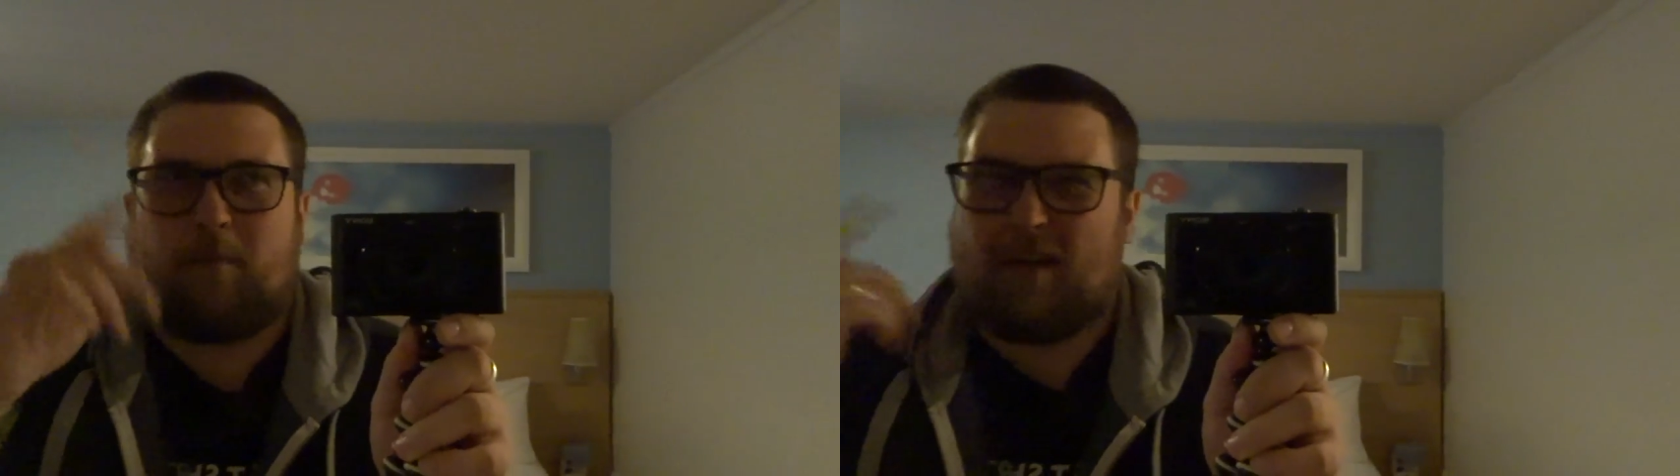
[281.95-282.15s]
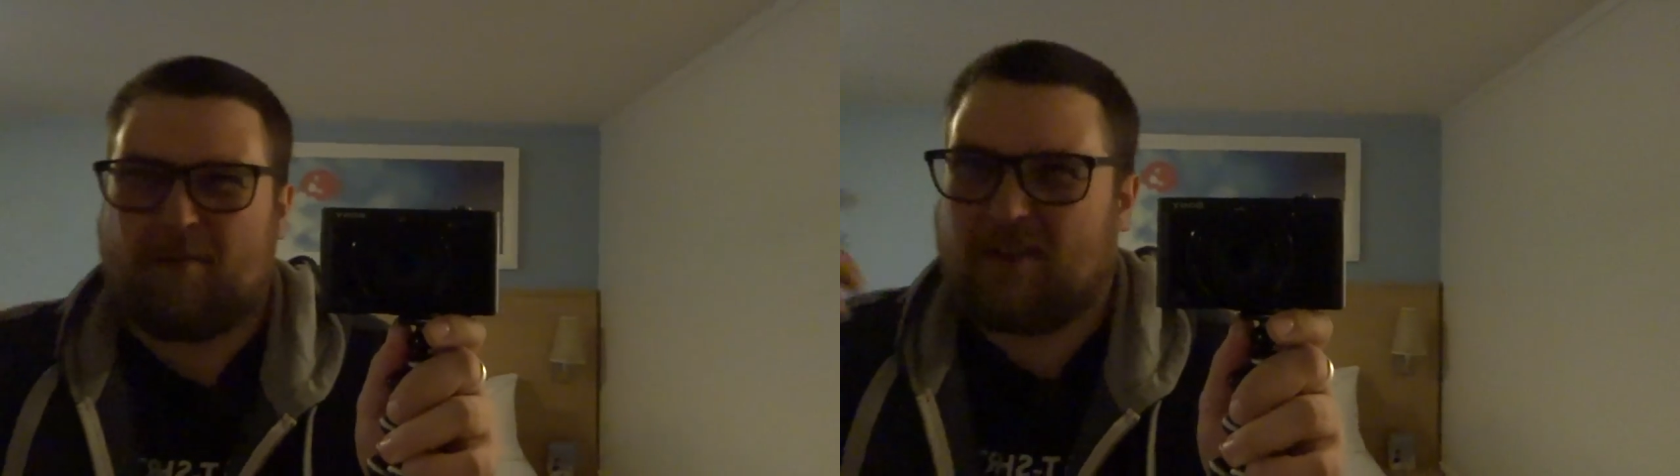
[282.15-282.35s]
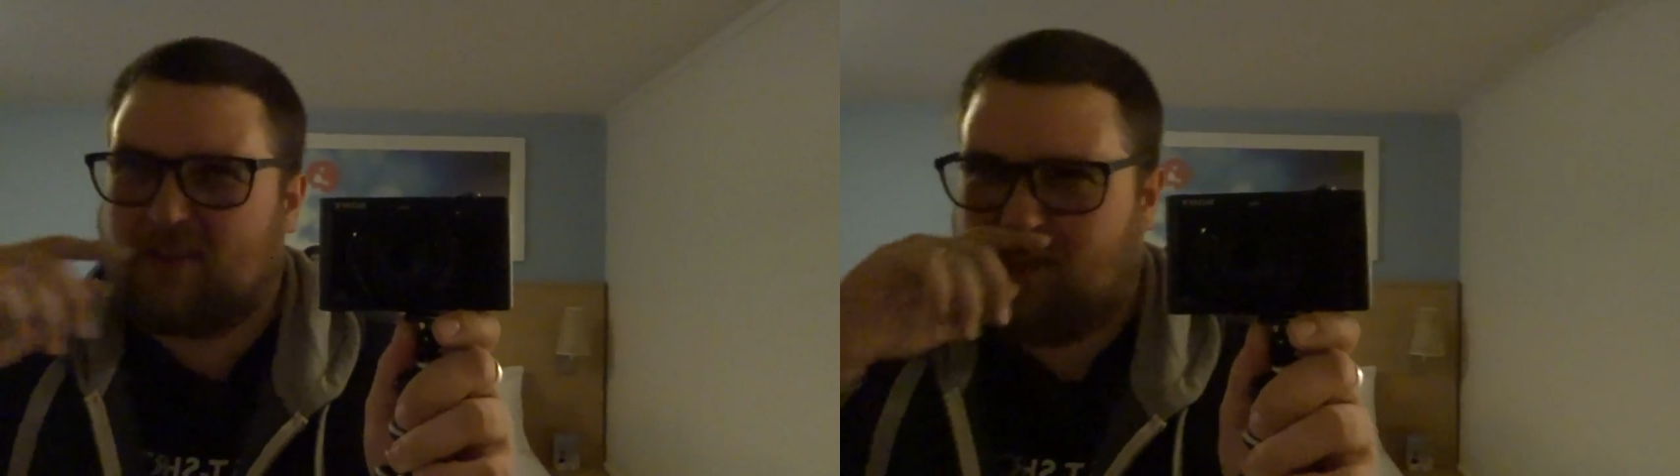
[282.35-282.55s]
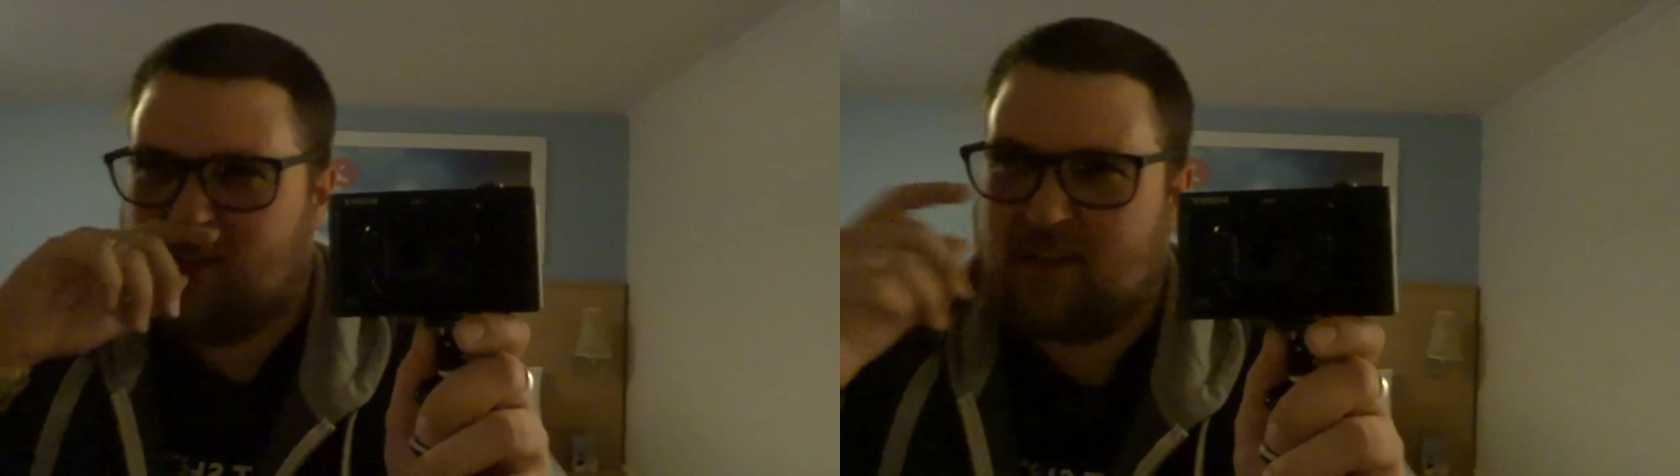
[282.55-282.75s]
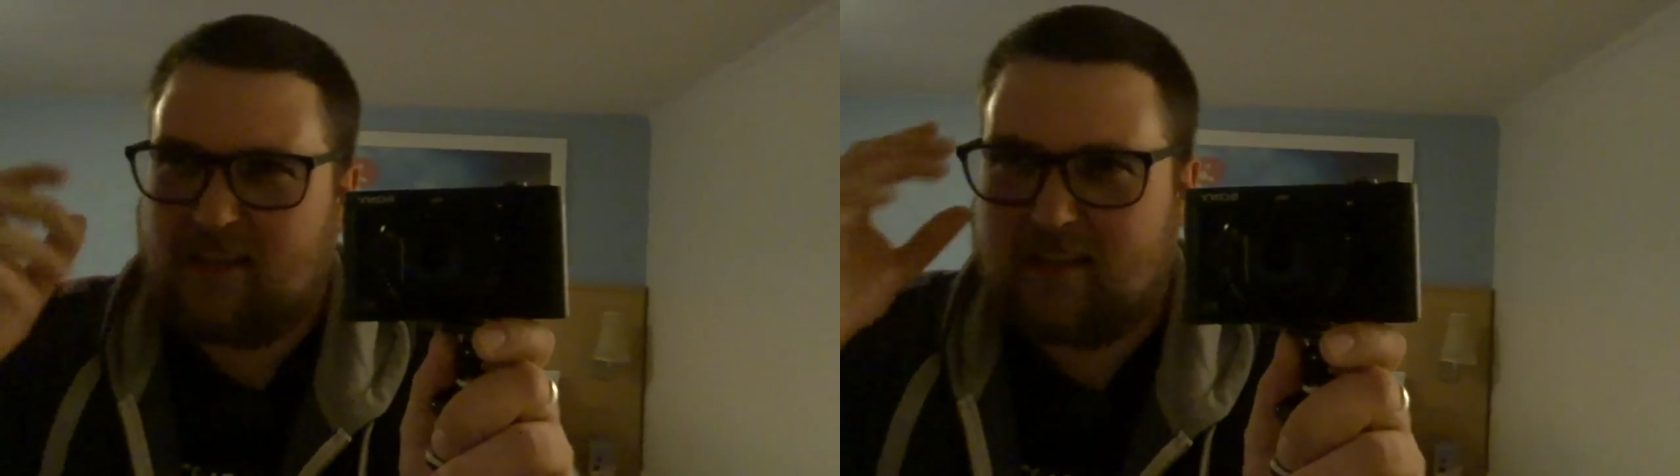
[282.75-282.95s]
pretty much
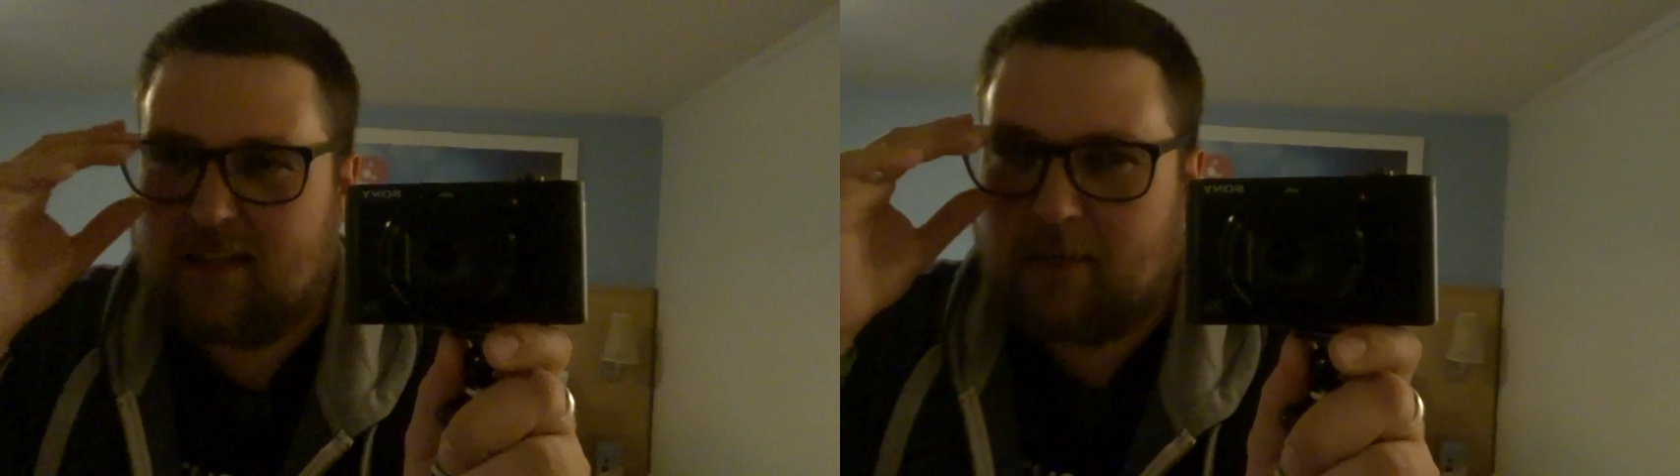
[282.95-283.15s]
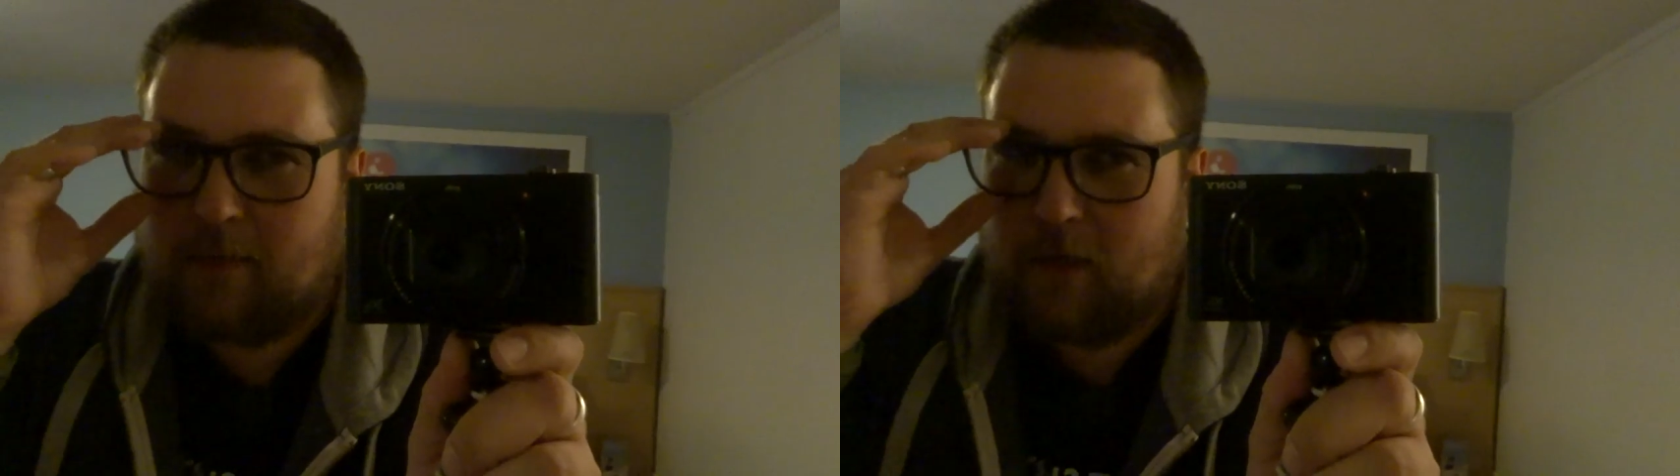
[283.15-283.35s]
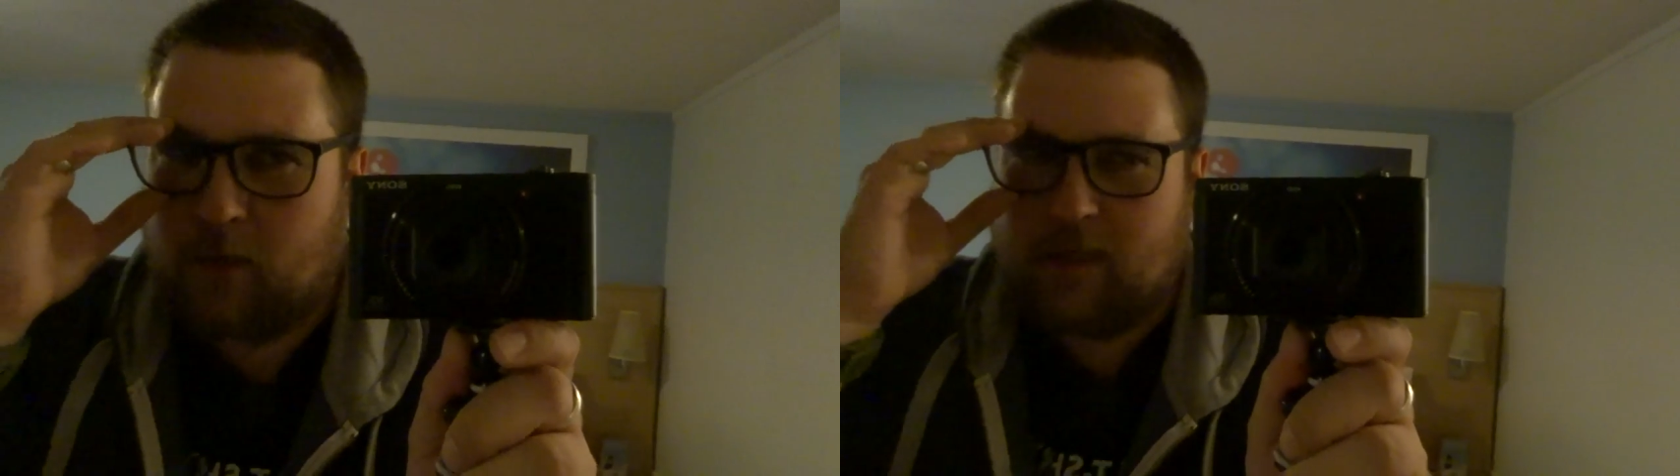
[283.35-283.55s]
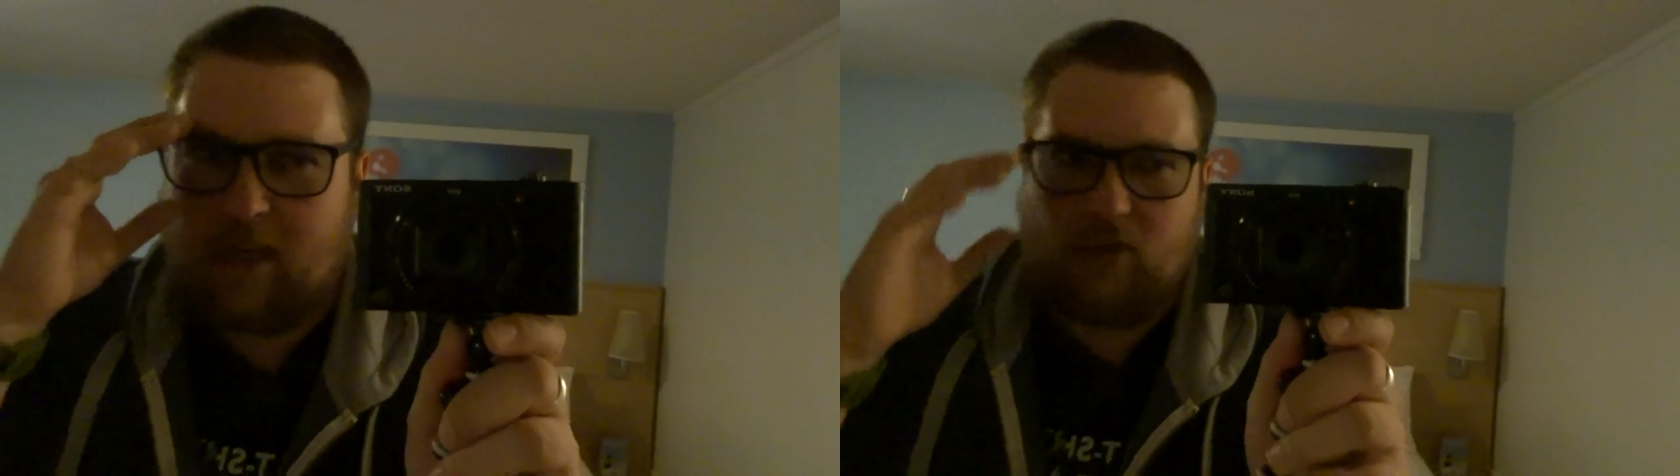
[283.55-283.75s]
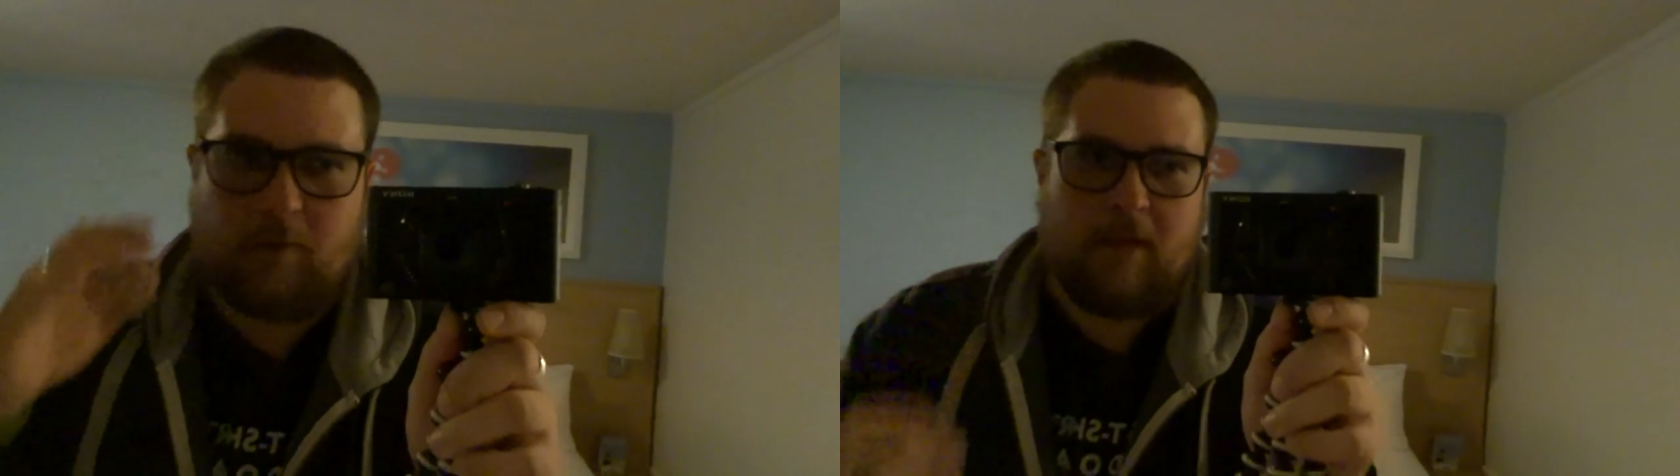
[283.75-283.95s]
just inside my hotel
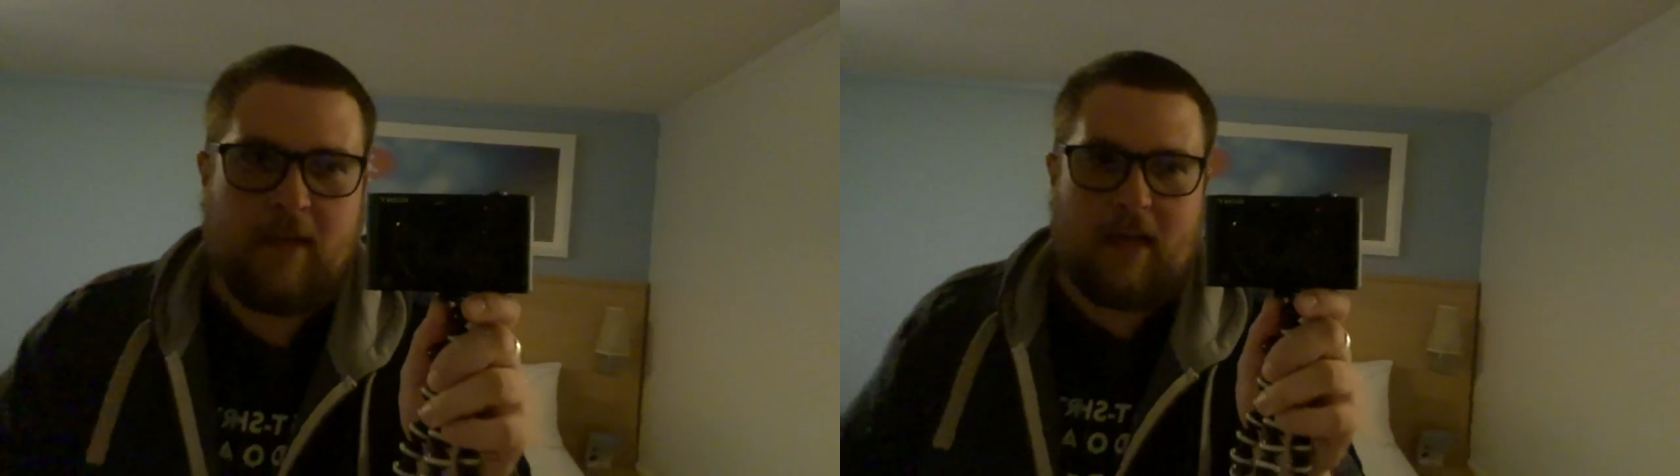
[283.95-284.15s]
room.